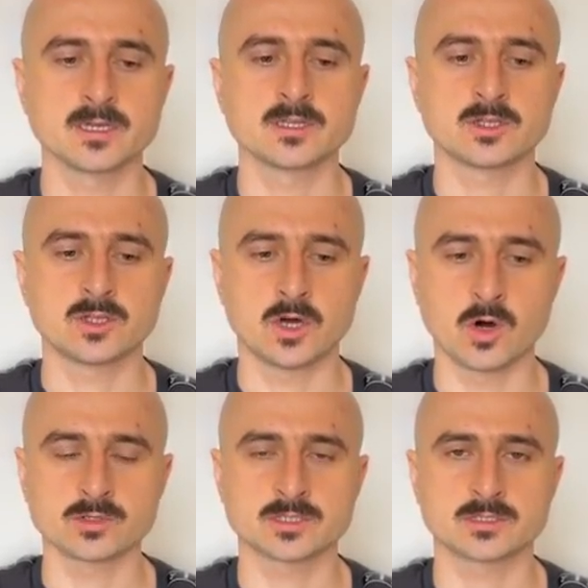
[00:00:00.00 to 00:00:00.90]

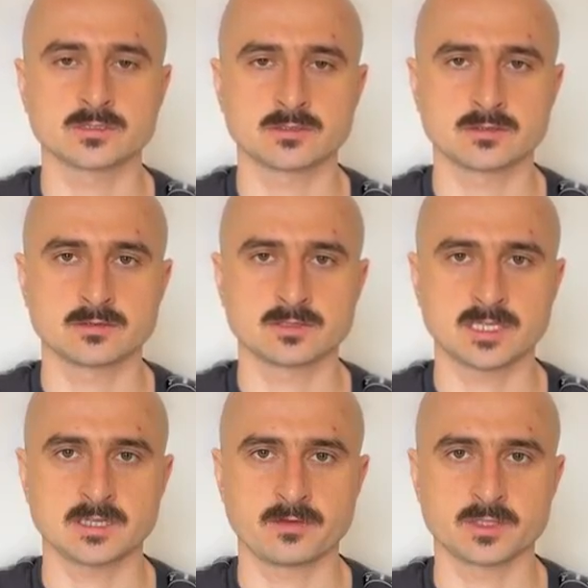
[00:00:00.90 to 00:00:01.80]
those set
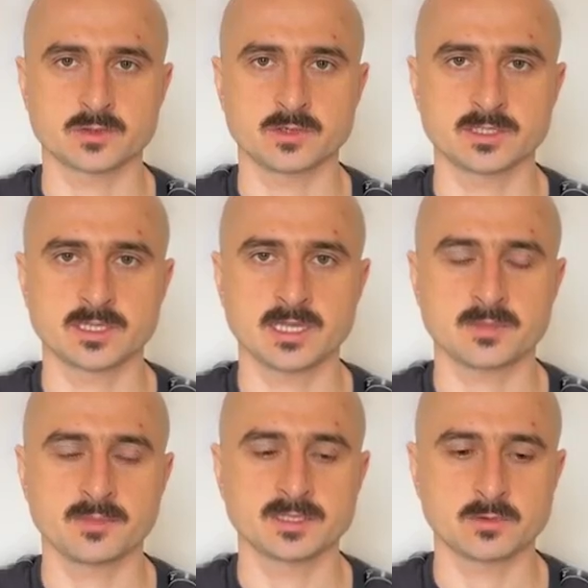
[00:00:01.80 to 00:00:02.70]
of SQL
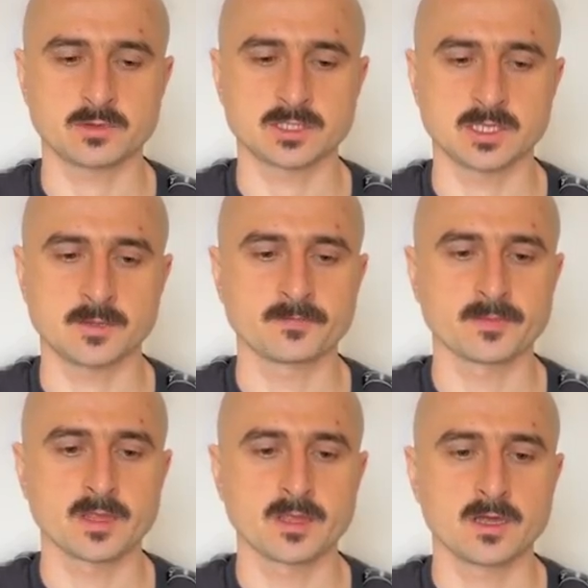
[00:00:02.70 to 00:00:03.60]
statements that we see
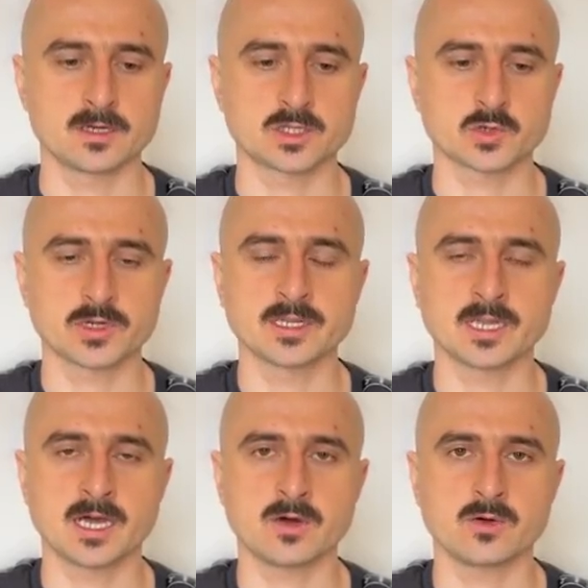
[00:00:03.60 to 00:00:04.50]
on the screen
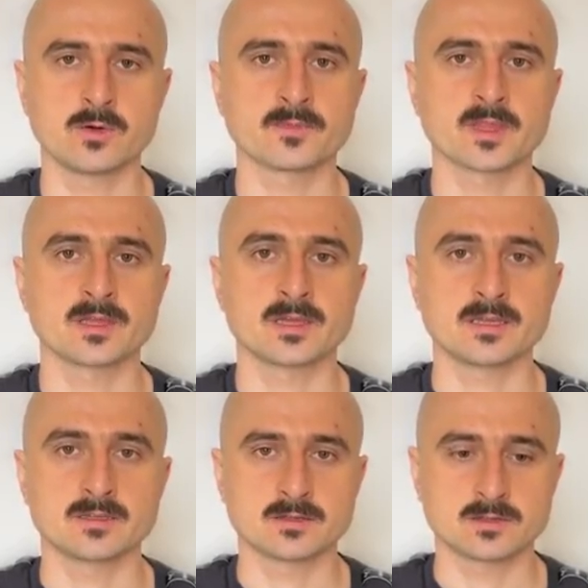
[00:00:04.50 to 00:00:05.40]
now
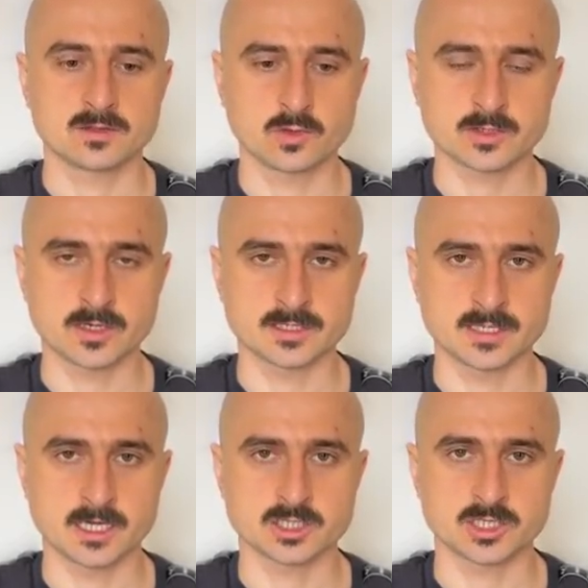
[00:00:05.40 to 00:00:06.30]
to a
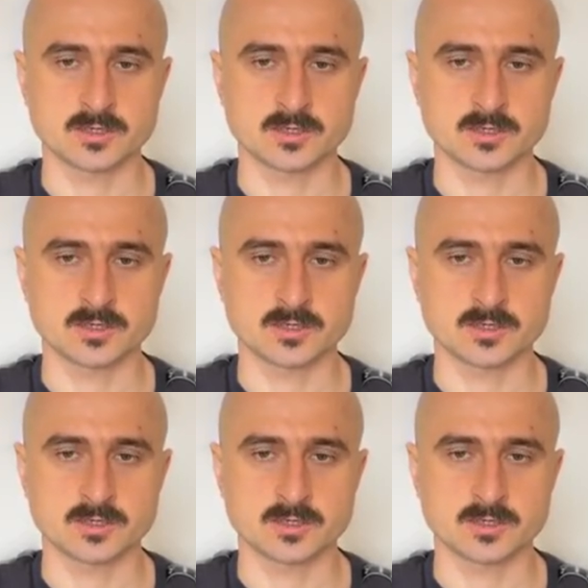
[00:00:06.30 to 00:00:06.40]
transaction.